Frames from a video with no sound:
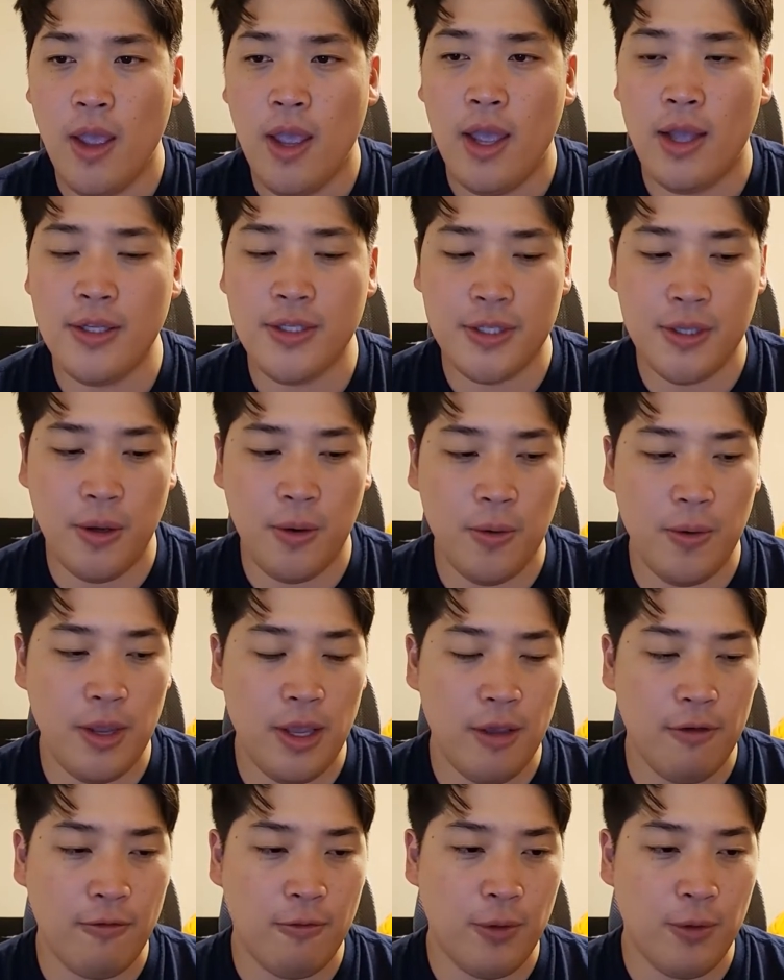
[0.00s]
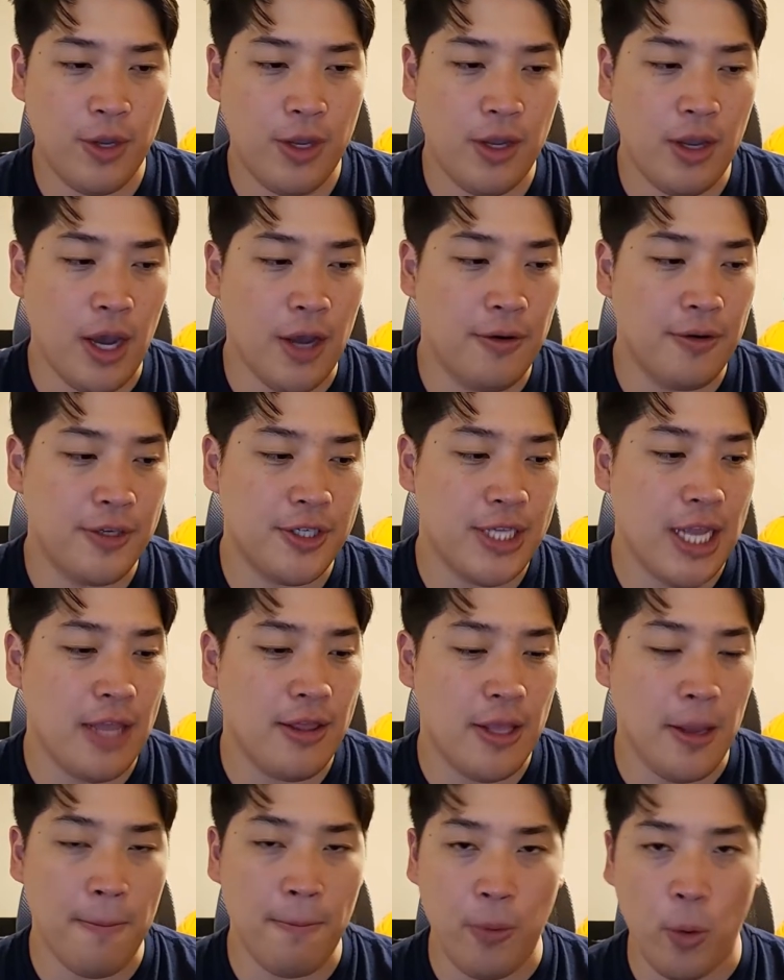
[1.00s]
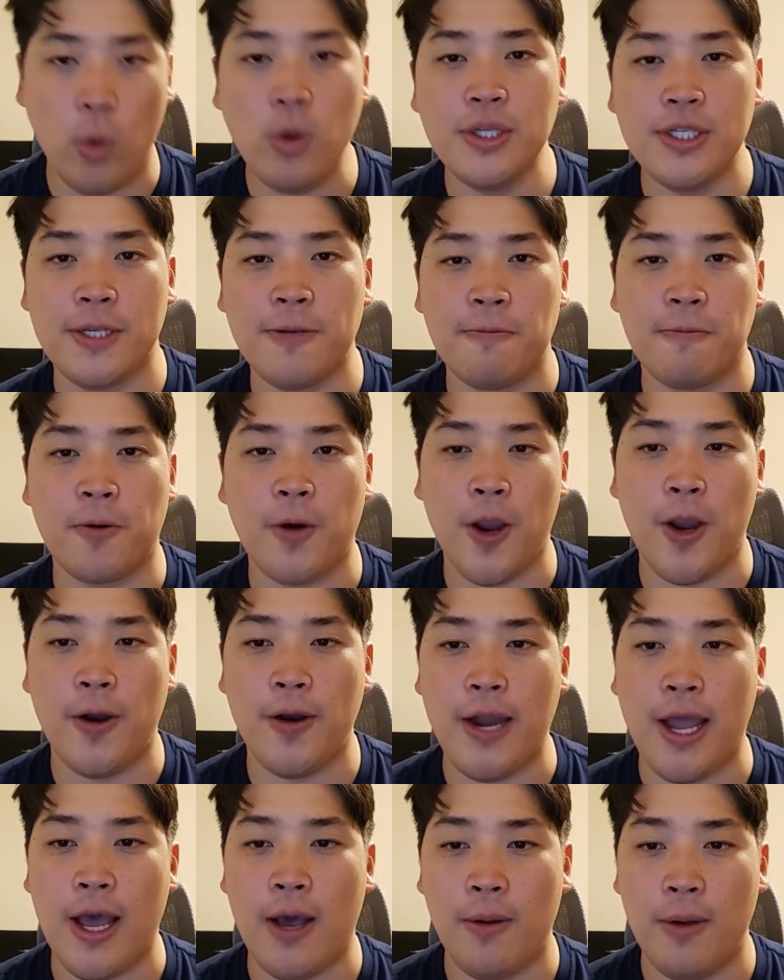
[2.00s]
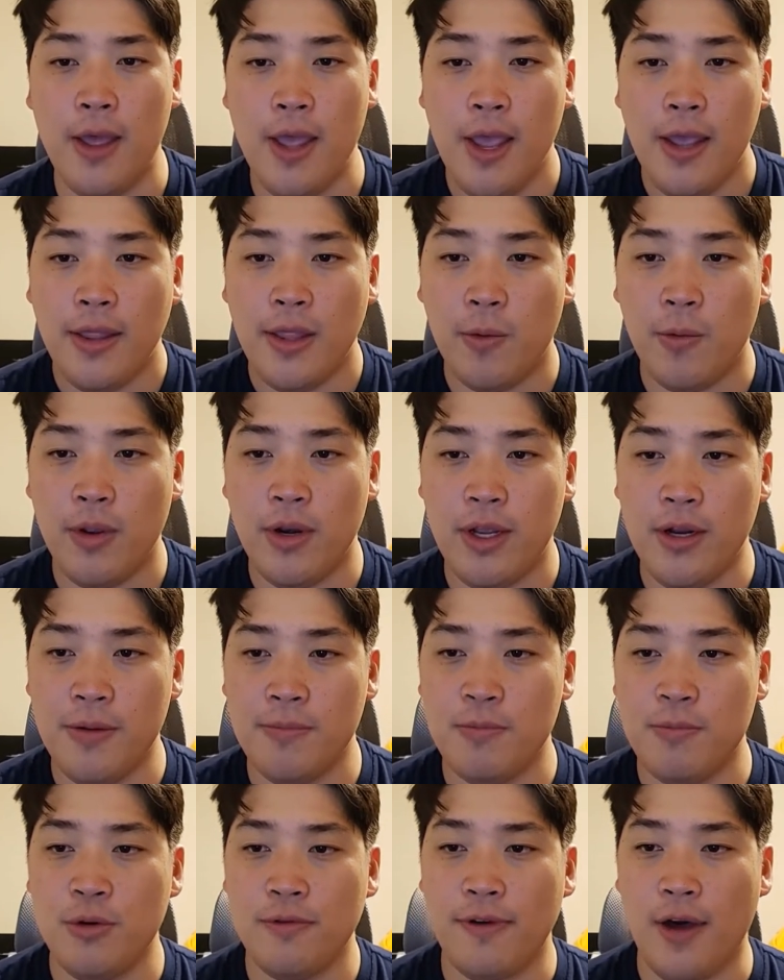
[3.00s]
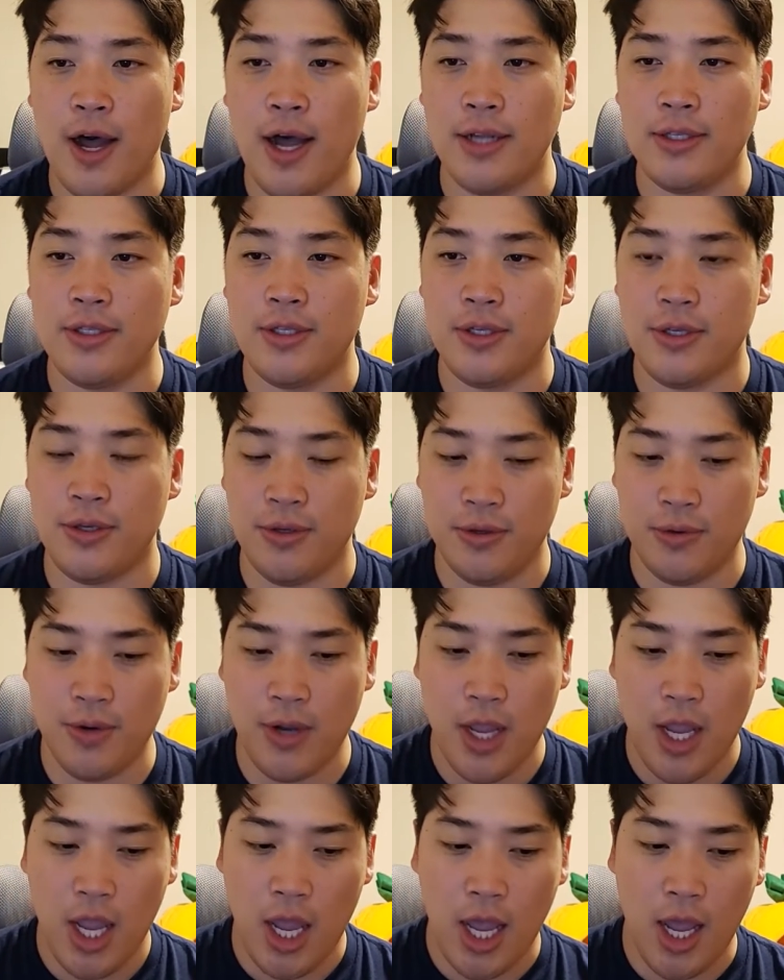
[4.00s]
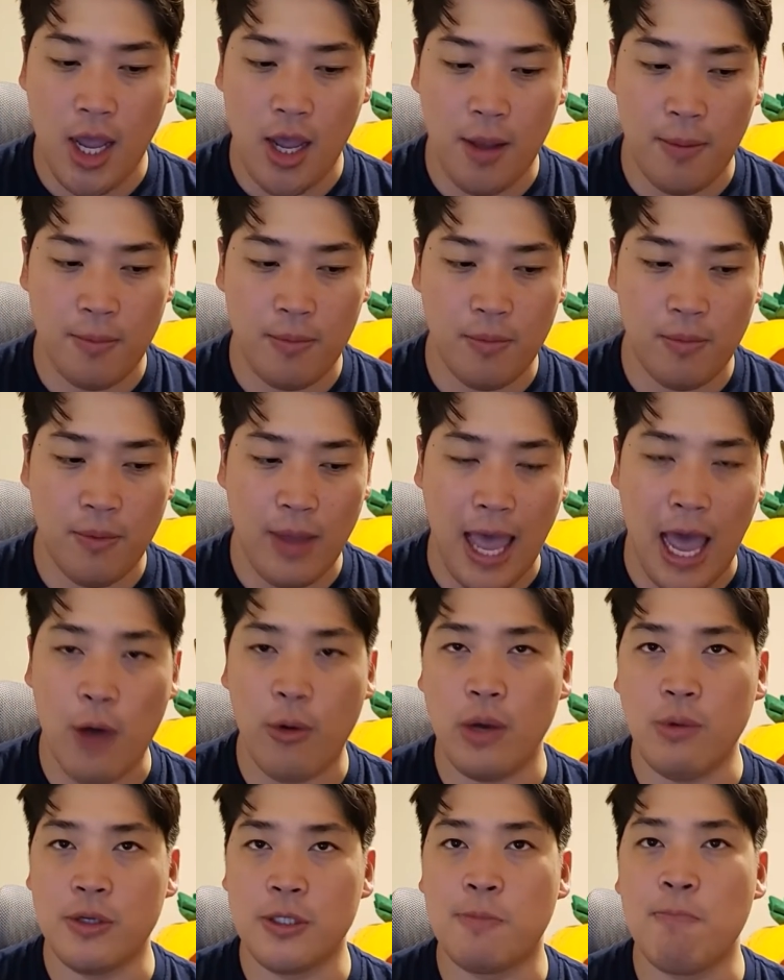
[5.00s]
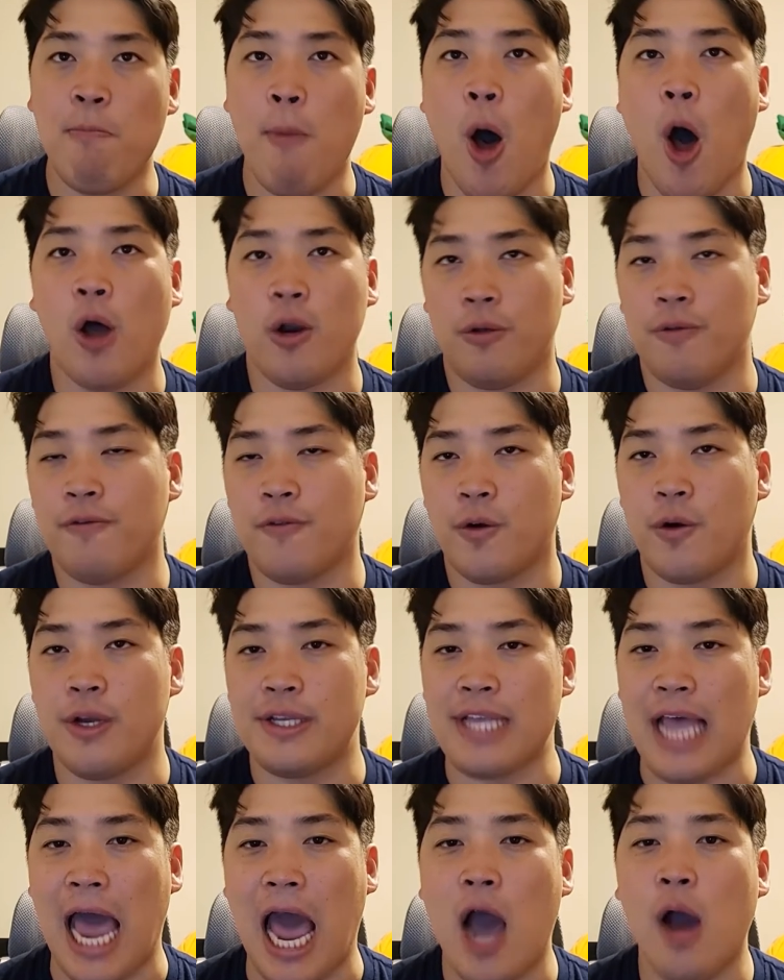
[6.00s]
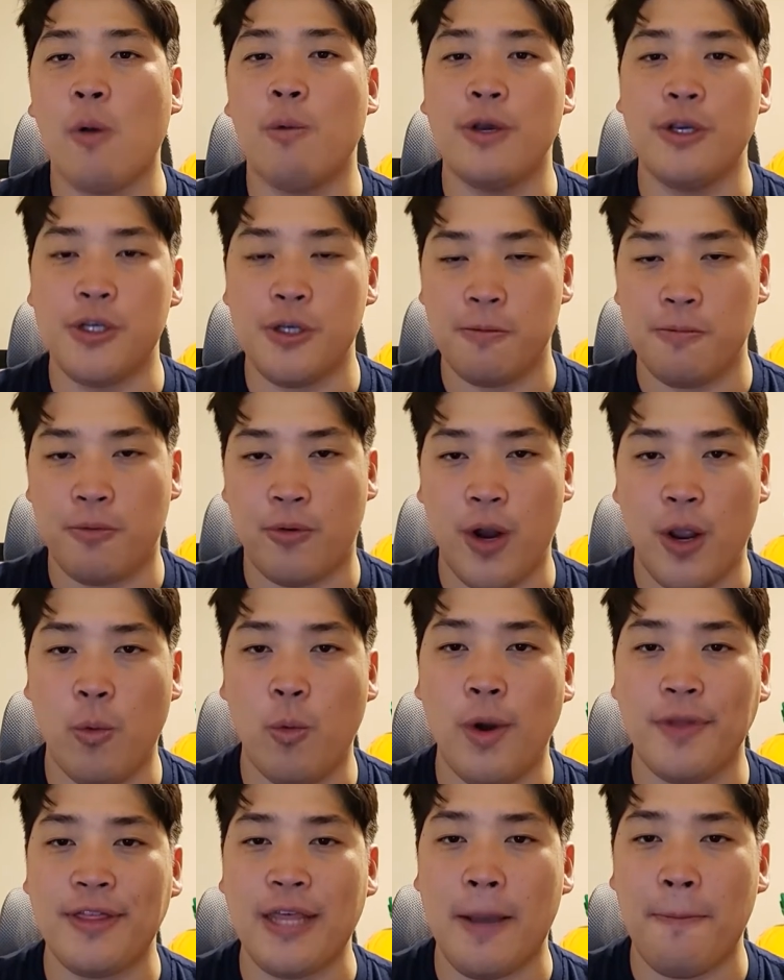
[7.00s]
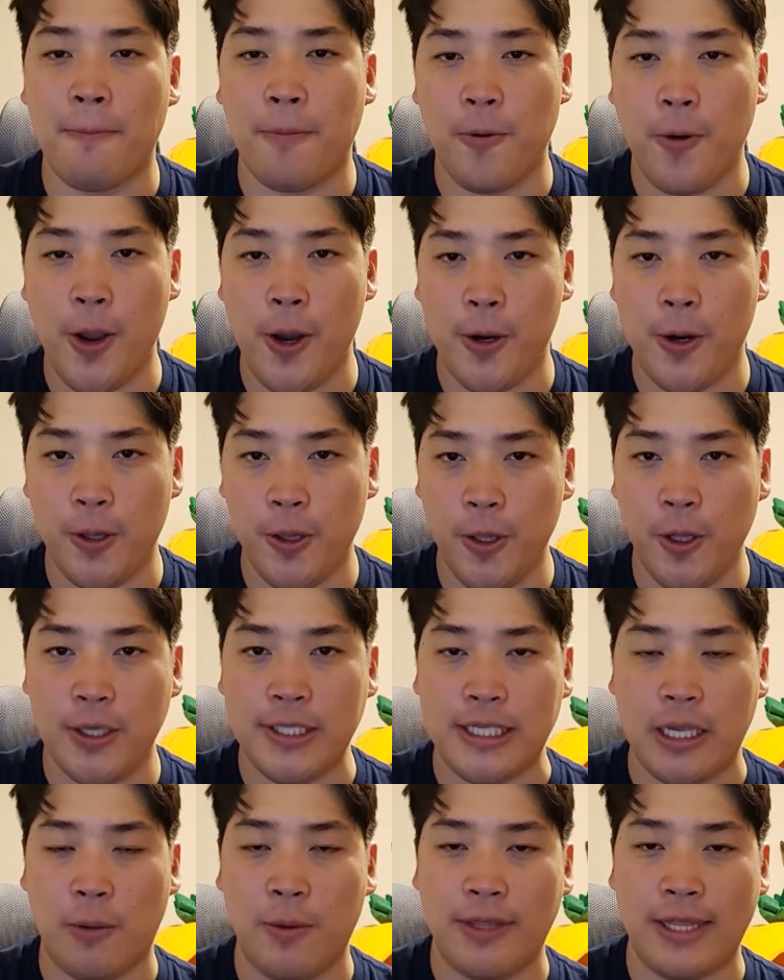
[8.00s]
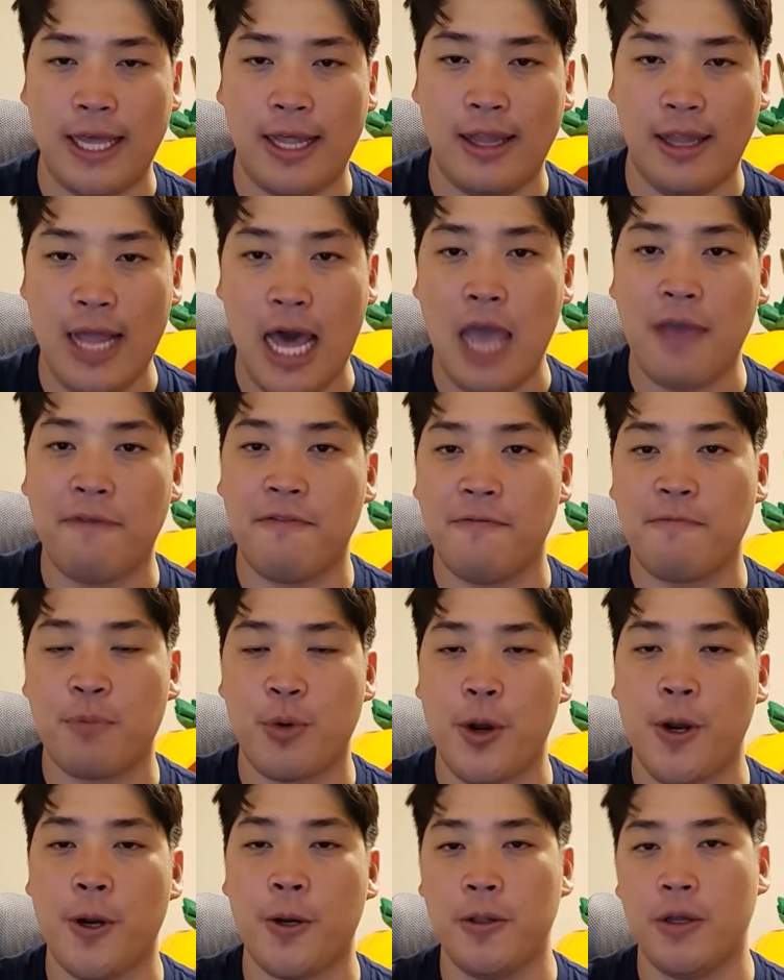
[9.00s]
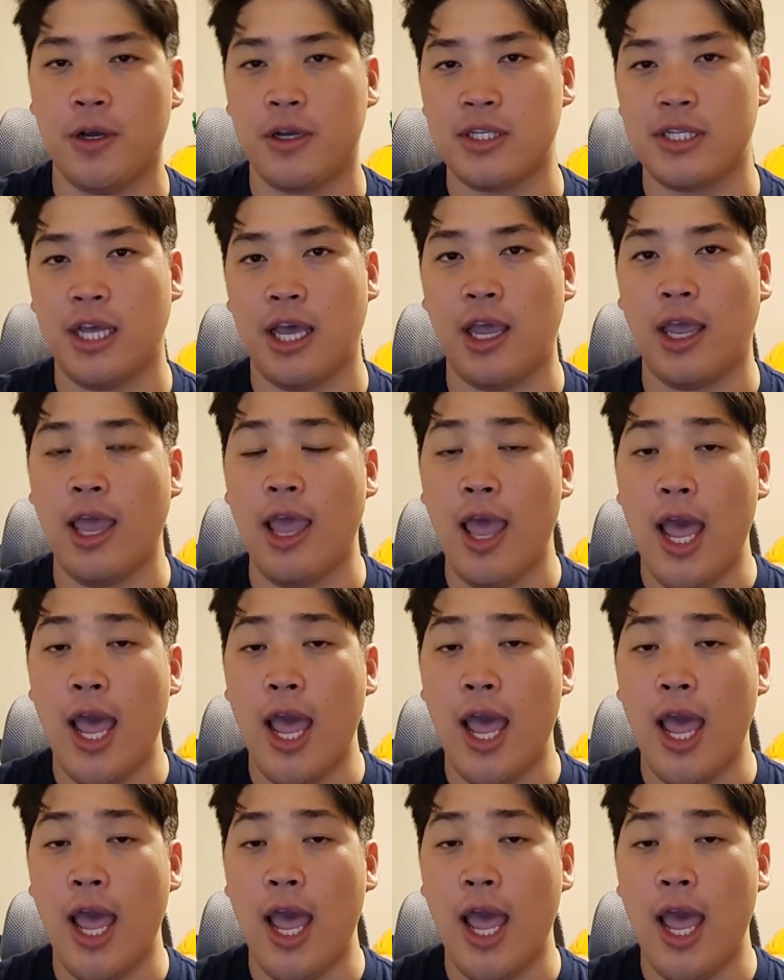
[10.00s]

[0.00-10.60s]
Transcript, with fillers: And so if we understand the importance of prayer now, then we need to move on to um, how it was modeled for us, how we should pray, what that prayer looks like, what that life of prayer looks like.